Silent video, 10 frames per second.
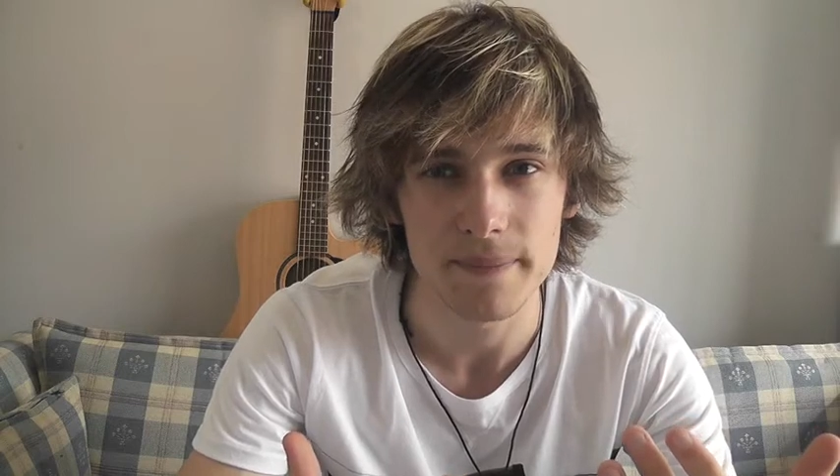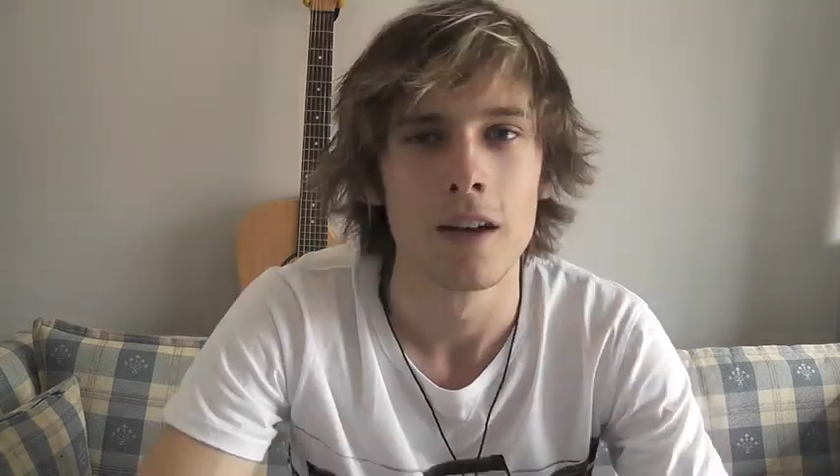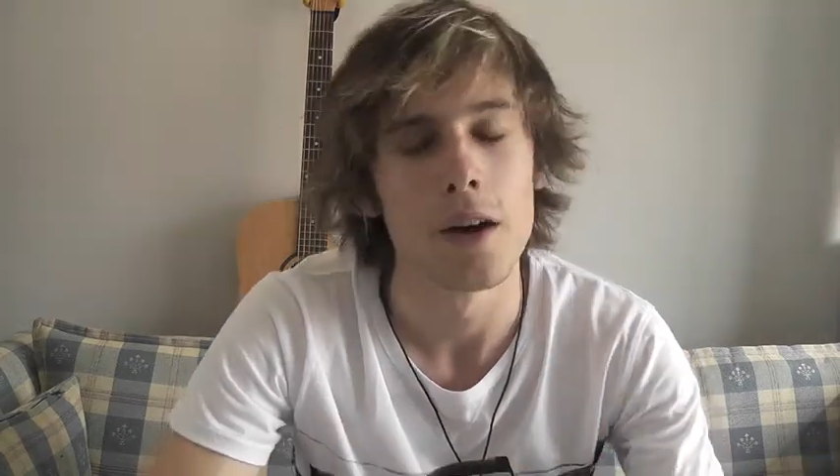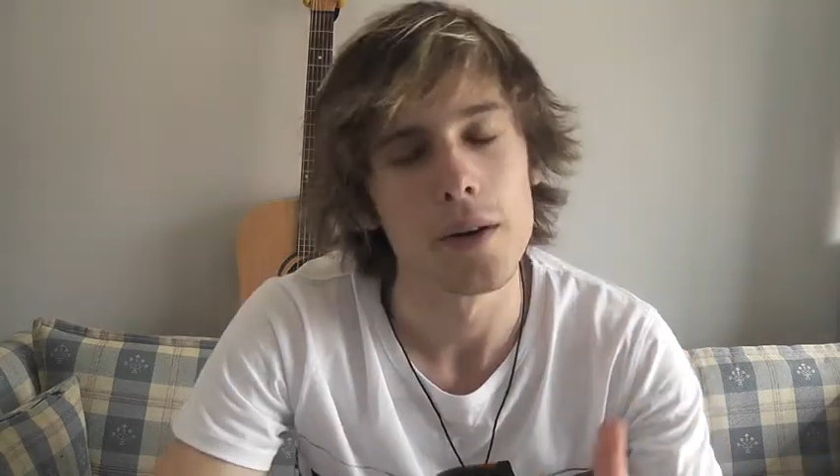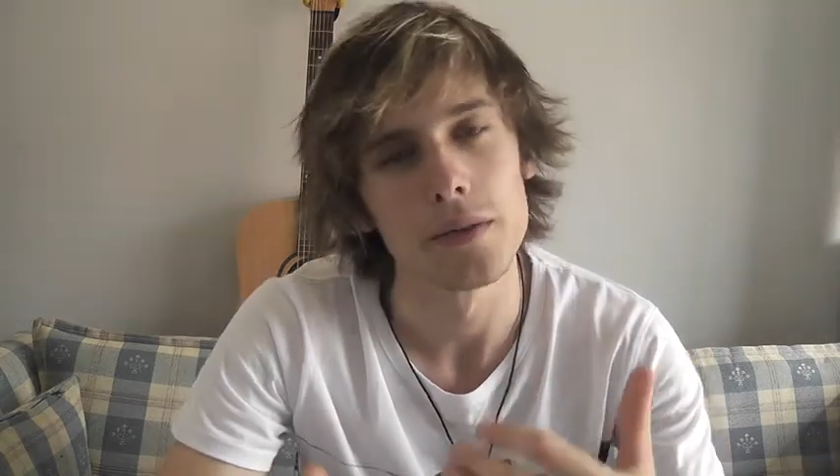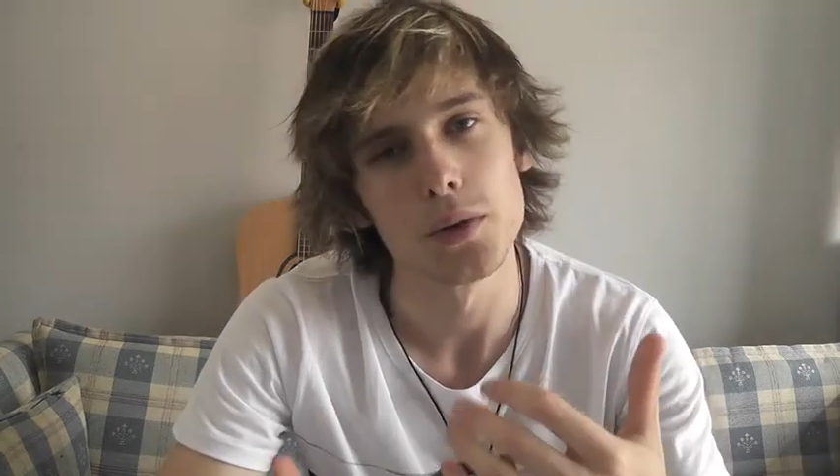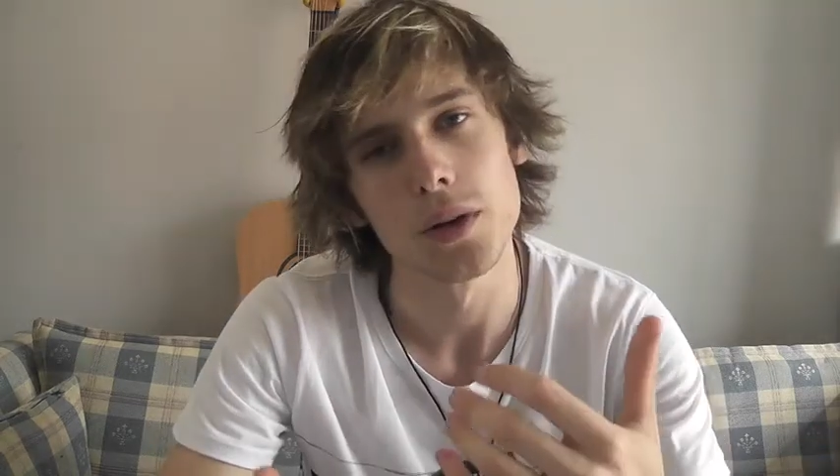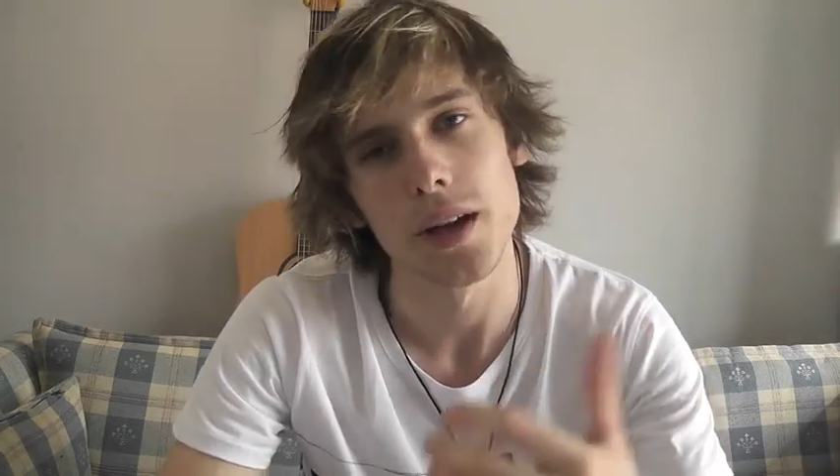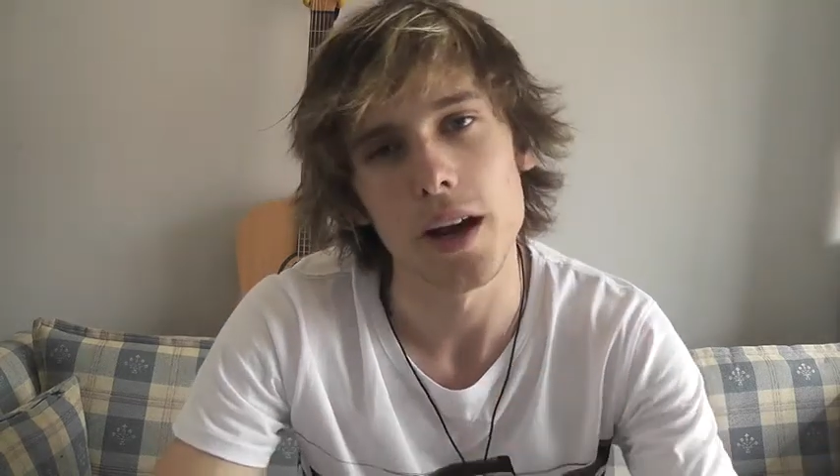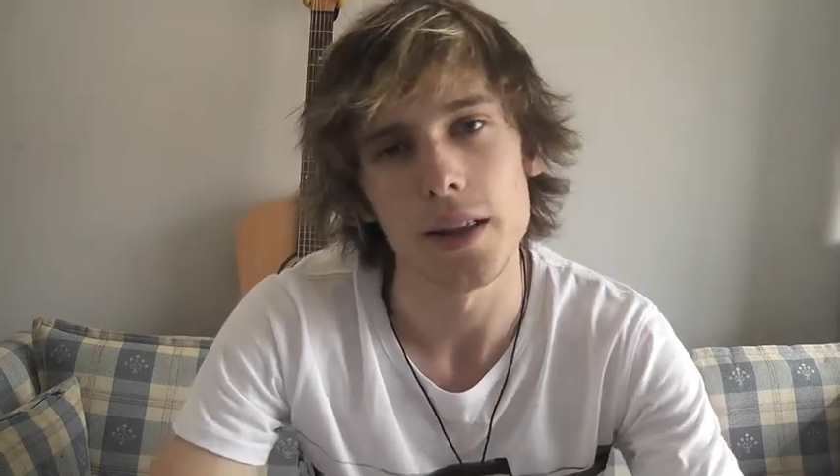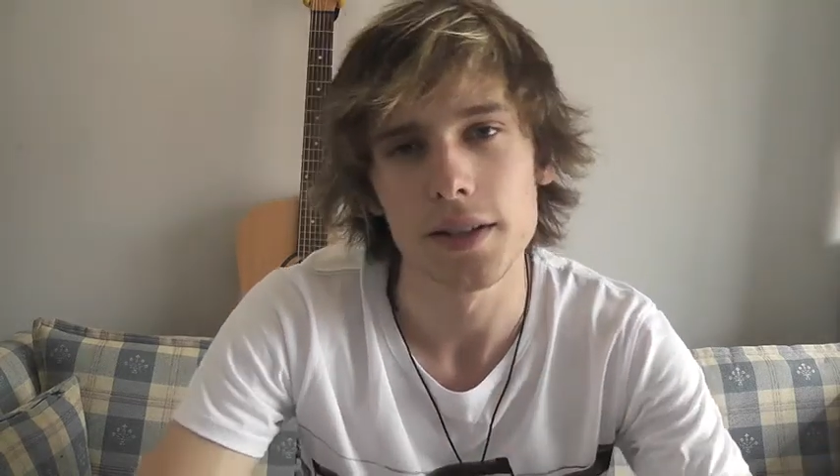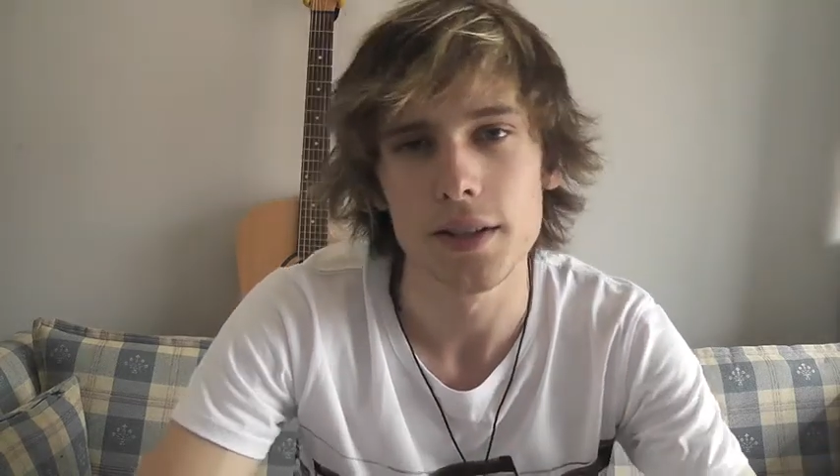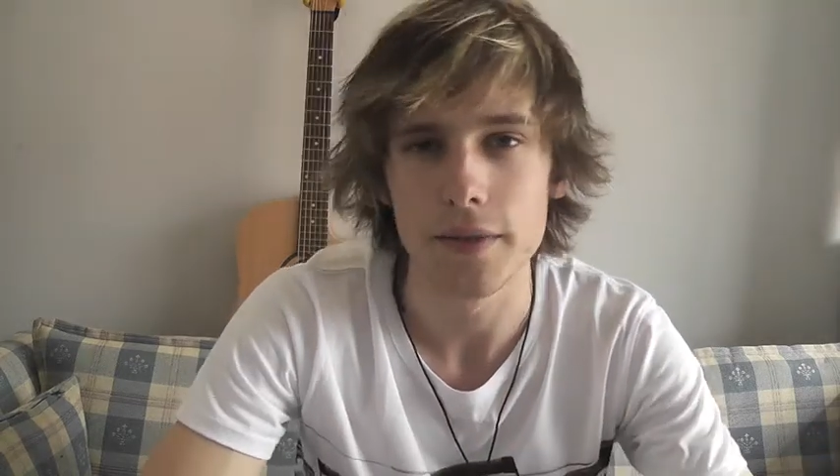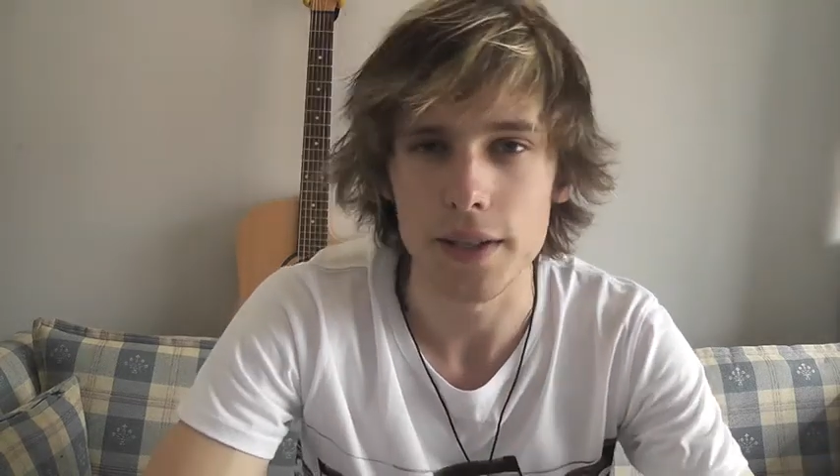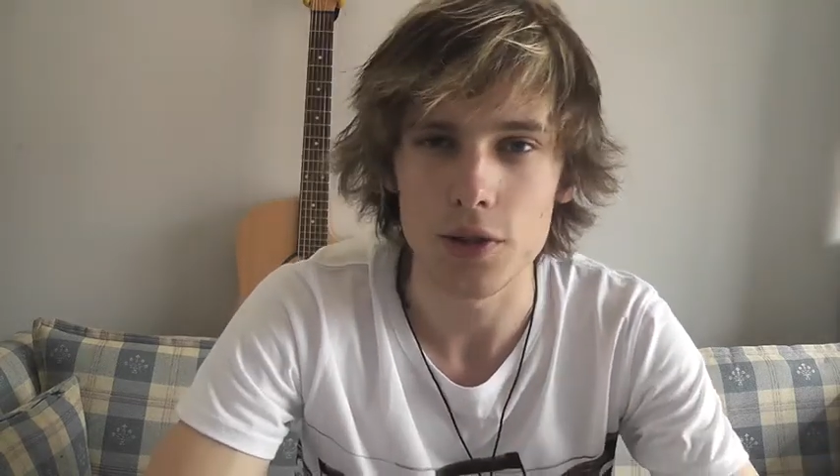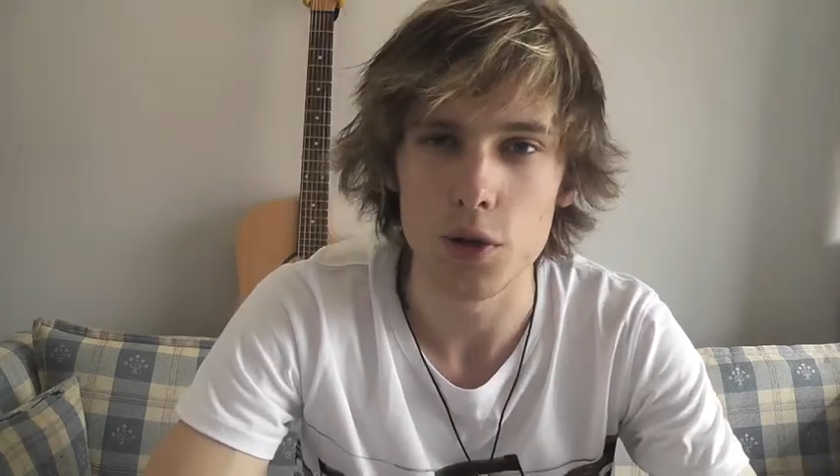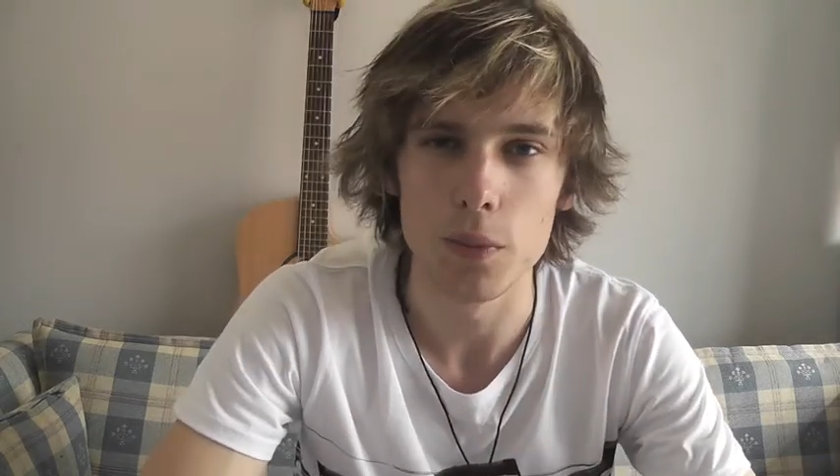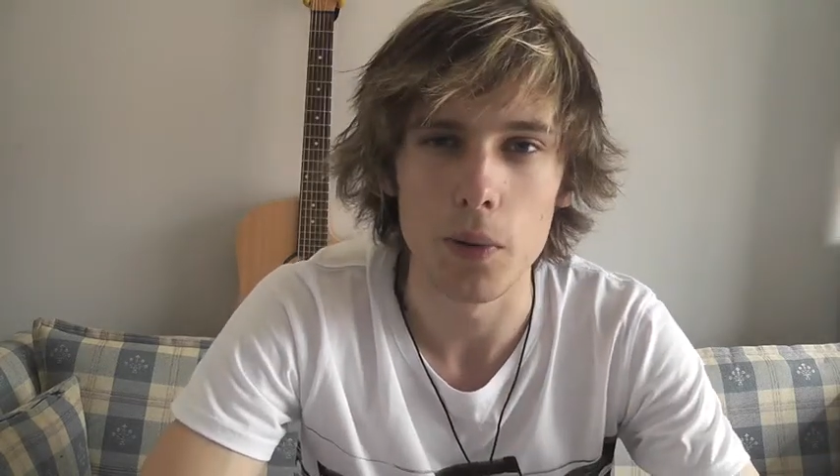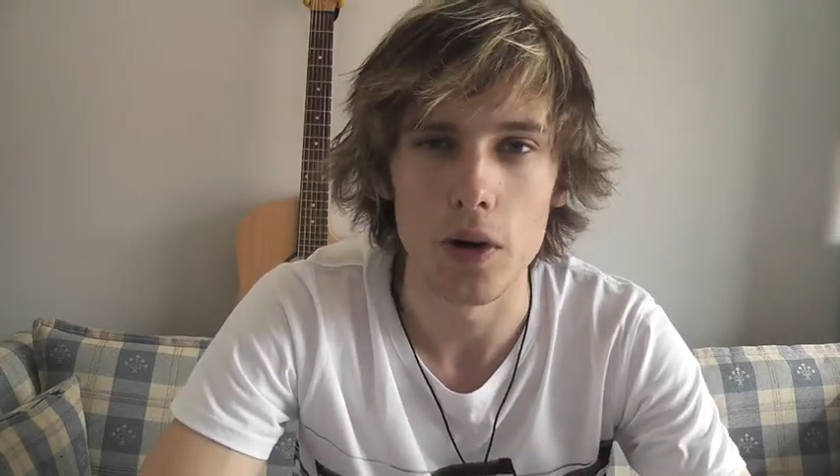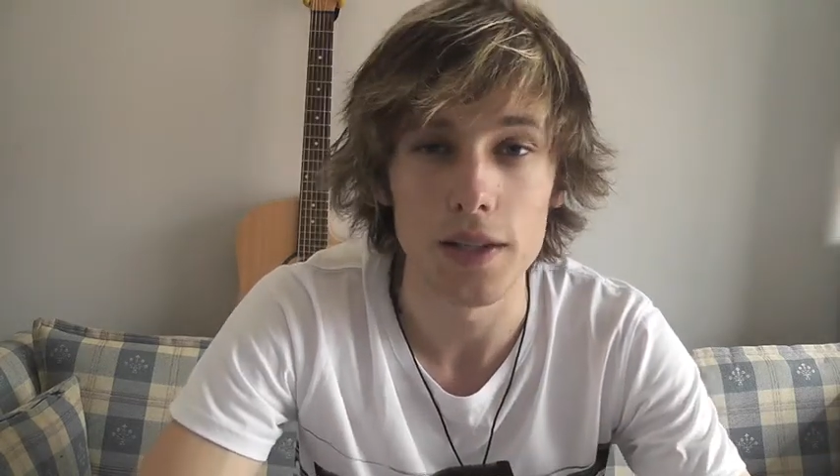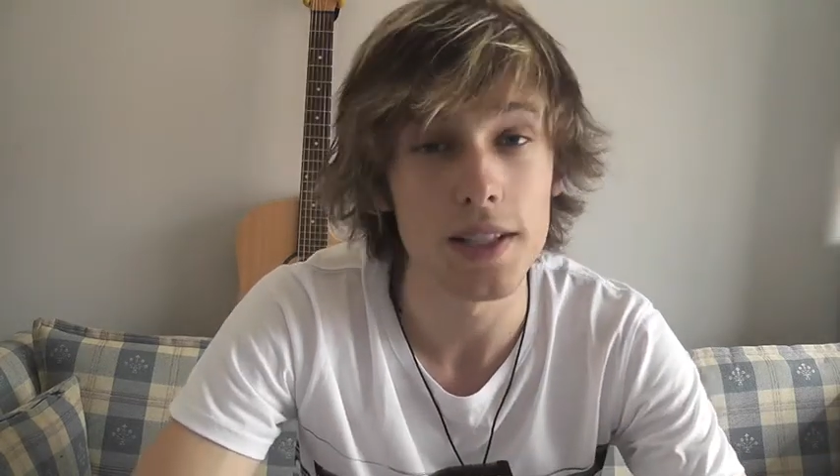However, regardless of these 2 points,